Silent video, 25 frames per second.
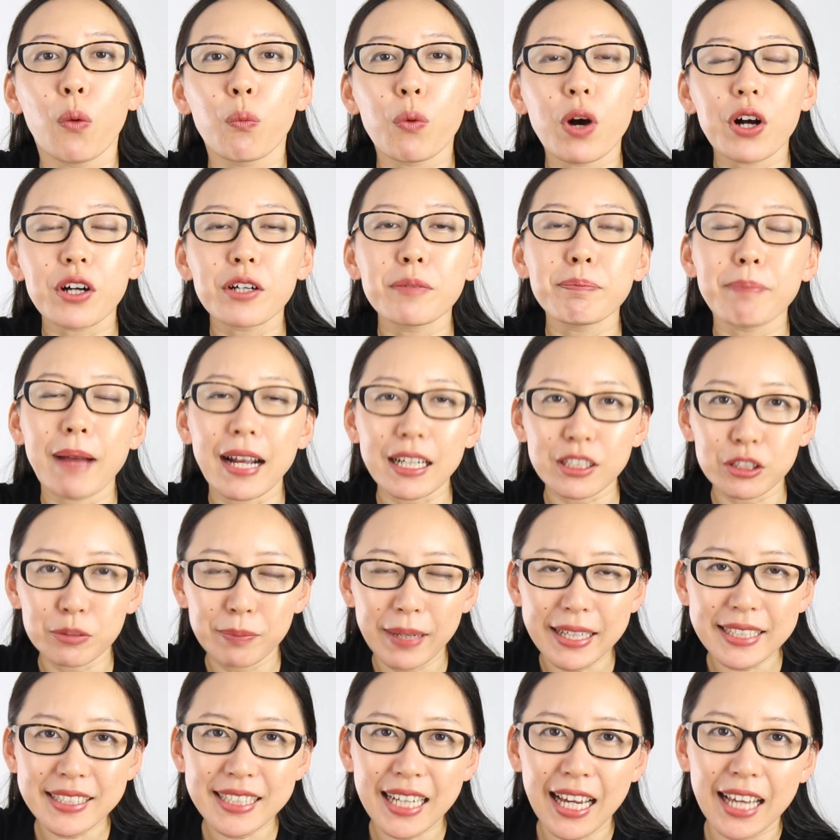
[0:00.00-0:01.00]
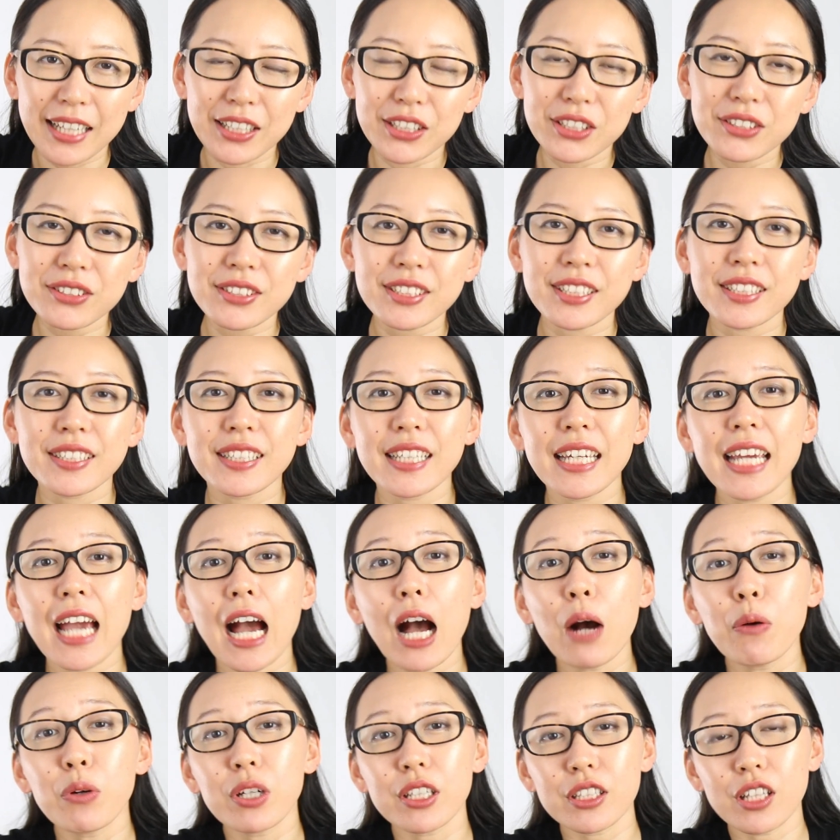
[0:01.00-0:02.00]
Welcome back to my channel. Today
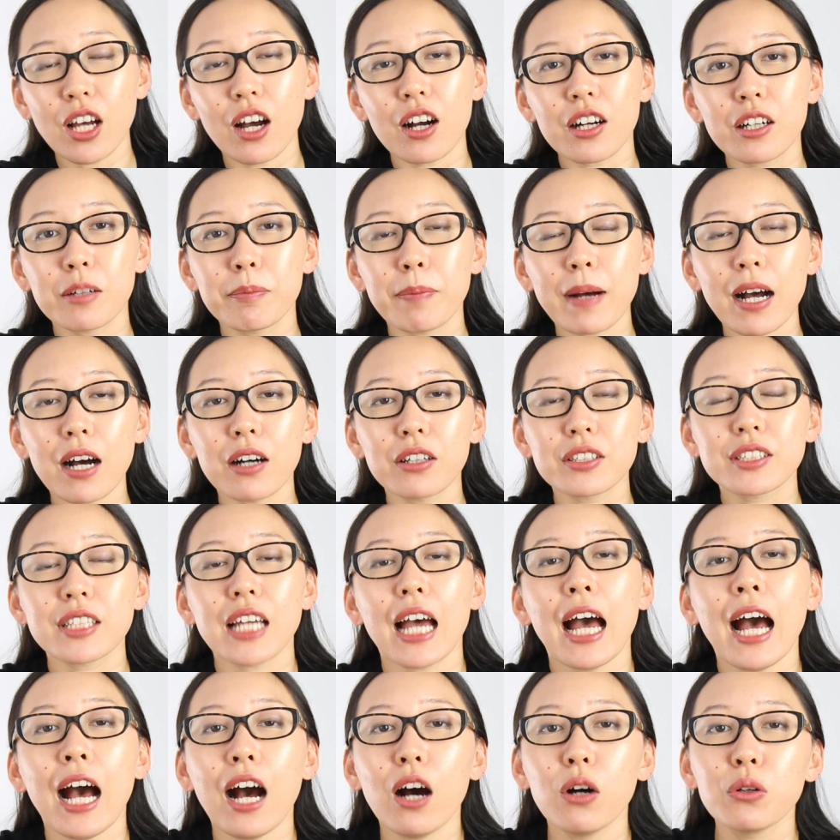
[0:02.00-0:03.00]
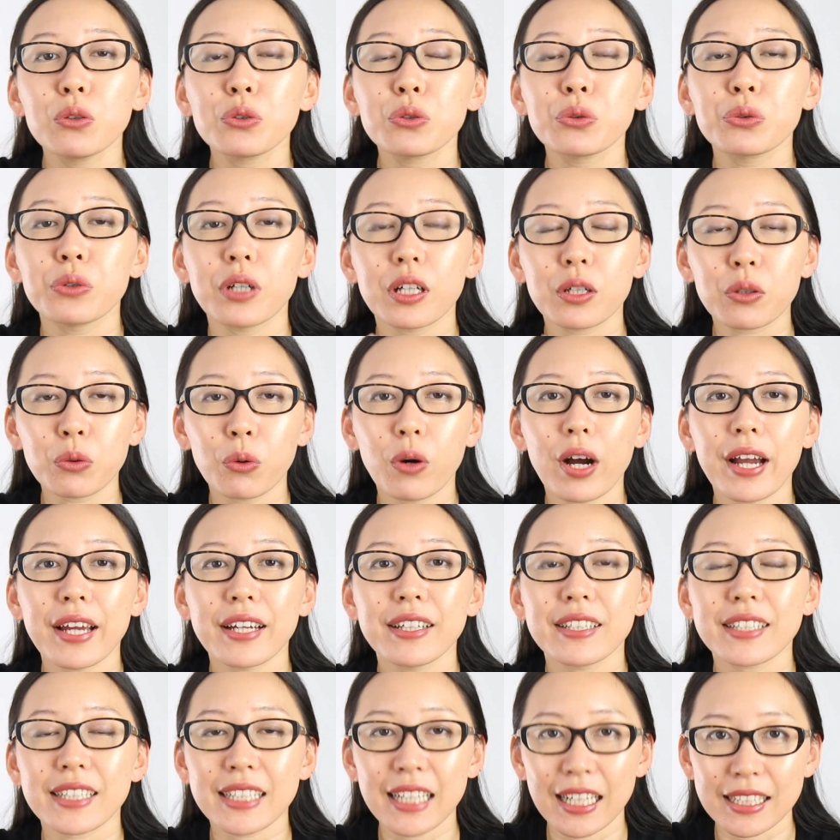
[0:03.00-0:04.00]
I want to talk about how to
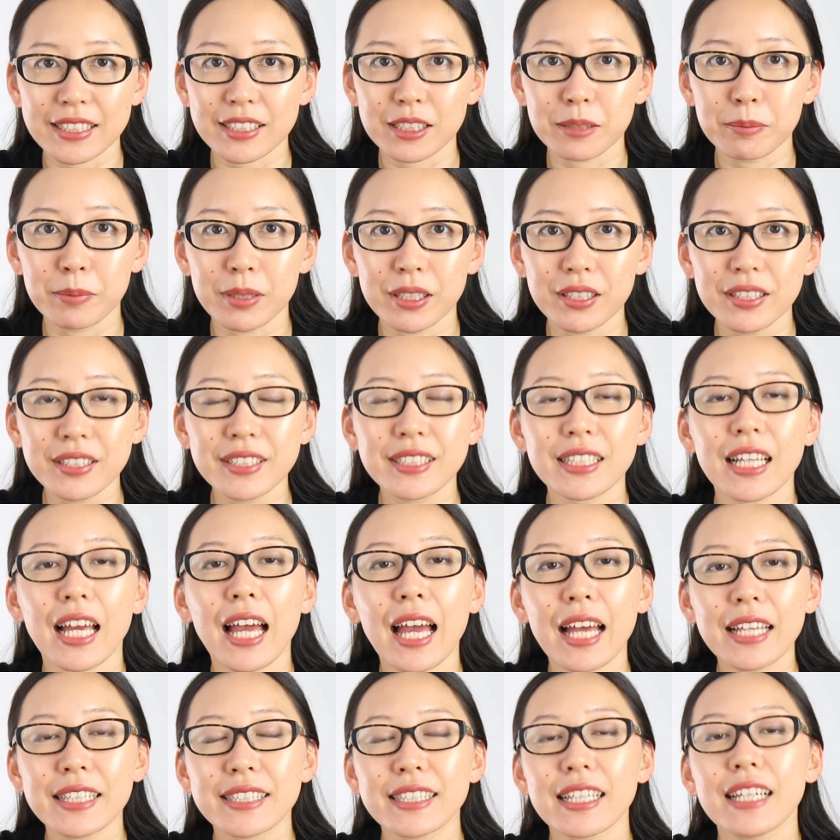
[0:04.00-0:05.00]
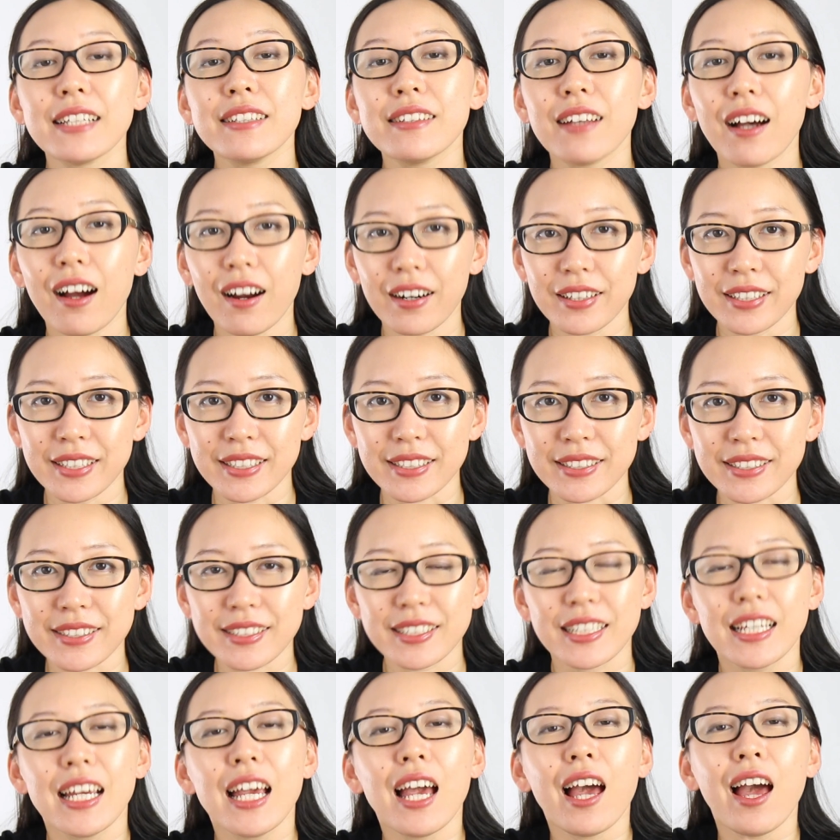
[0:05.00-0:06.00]
acquire customers as an
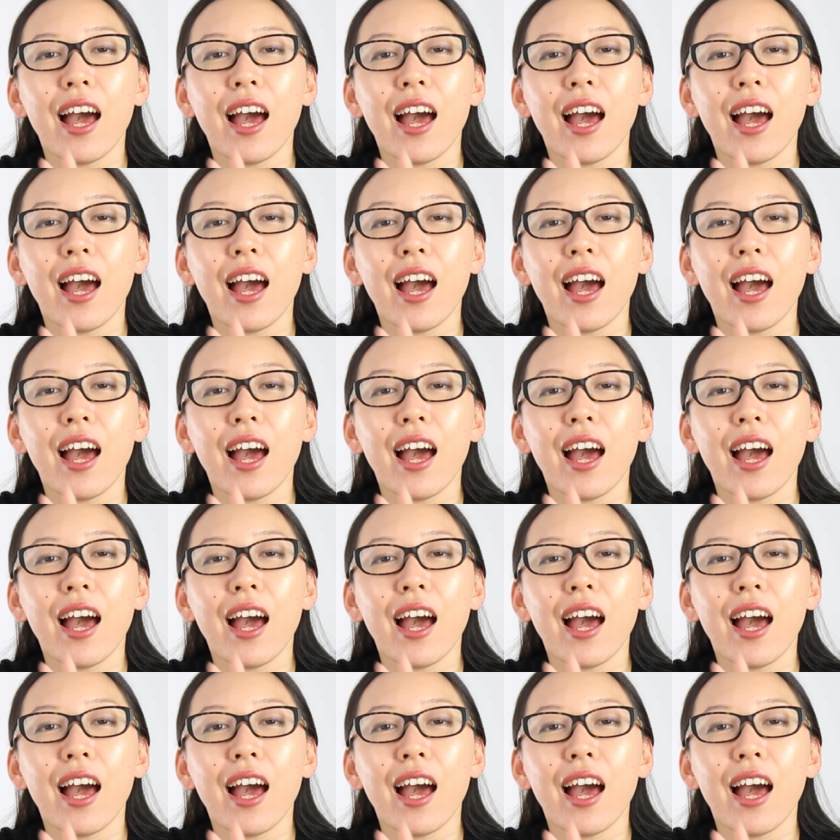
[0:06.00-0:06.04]
artist.